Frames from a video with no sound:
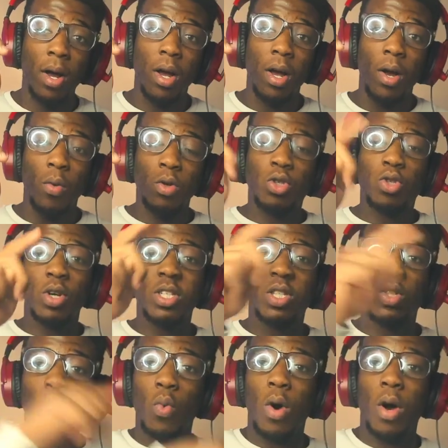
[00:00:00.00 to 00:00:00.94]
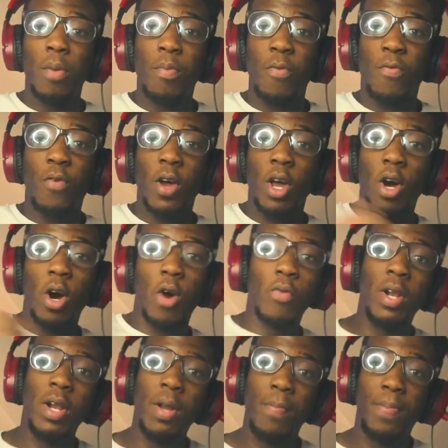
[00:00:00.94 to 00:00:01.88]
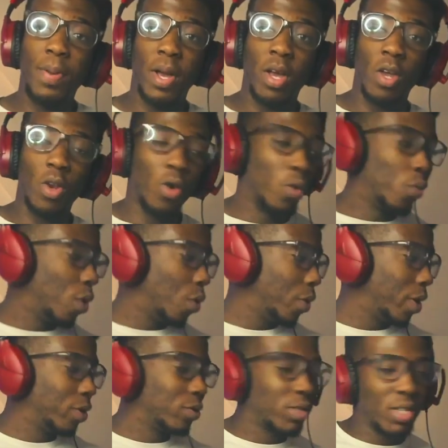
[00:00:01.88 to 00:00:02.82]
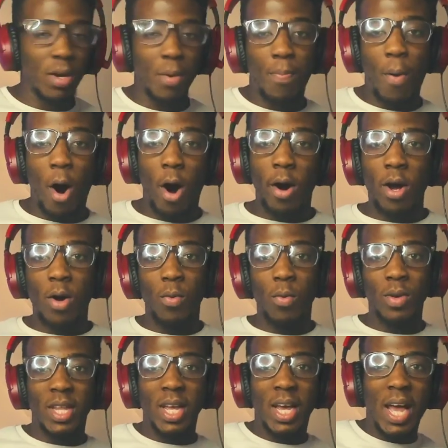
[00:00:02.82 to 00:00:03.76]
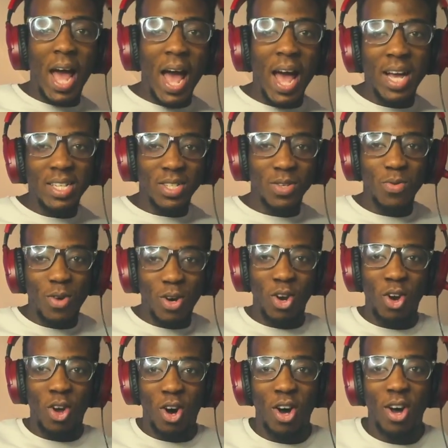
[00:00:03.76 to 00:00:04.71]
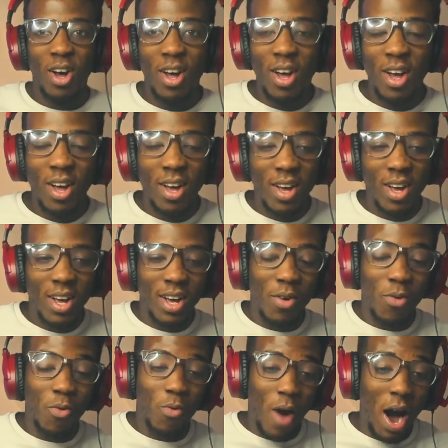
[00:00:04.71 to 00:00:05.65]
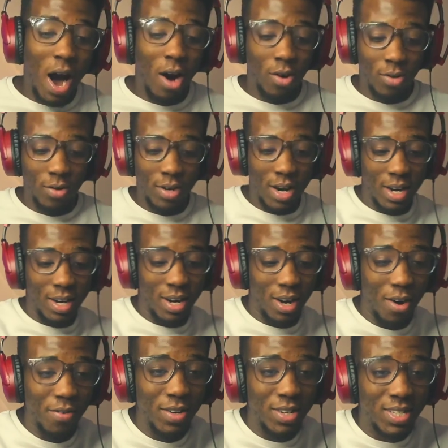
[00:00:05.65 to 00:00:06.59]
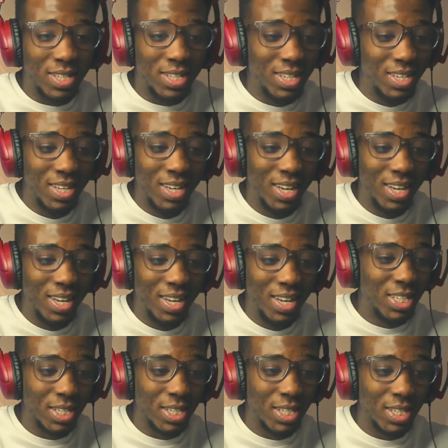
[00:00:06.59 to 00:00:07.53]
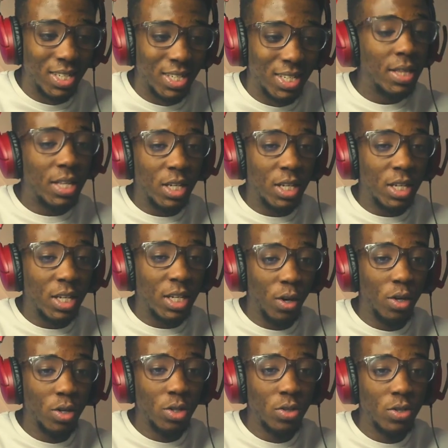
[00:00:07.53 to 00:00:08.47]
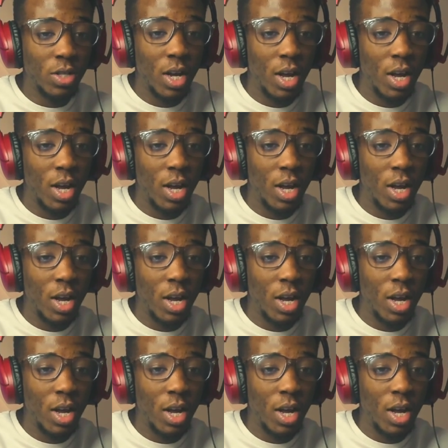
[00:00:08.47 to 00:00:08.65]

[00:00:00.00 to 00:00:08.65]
which was the one before he got really big. You know, the one where he was in the park with the guys and whatnot. Wow. Obviously, he's just, this feels